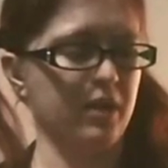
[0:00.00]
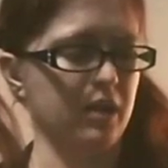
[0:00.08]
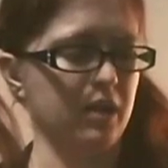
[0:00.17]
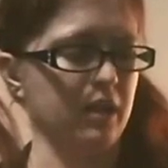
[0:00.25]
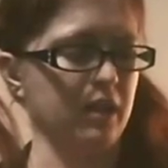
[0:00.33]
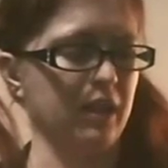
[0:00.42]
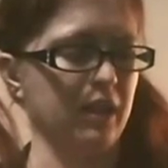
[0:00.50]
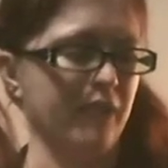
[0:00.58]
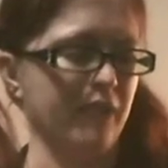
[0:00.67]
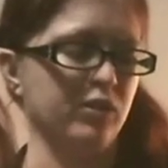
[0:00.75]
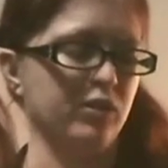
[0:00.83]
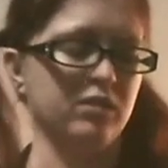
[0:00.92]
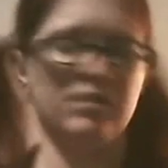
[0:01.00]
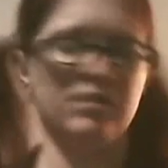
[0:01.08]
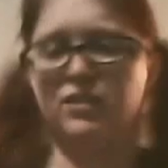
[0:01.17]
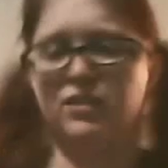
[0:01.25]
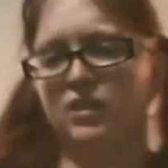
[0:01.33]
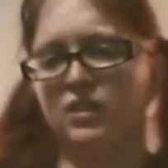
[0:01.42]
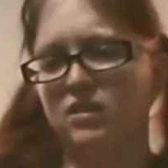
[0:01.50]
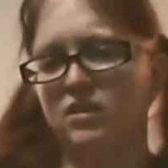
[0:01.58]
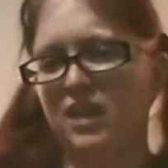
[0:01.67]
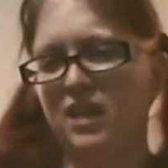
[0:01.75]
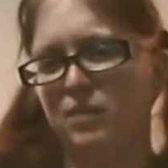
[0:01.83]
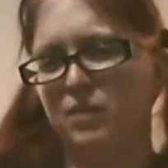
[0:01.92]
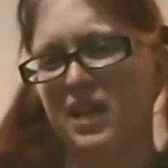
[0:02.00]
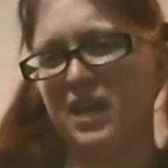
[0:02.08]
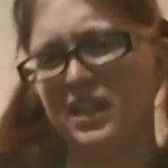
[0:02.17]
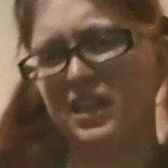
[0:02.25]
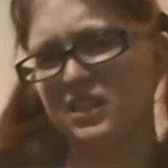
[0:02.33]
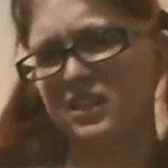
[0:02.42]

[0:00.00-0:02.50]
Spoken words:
a level, even hemline, because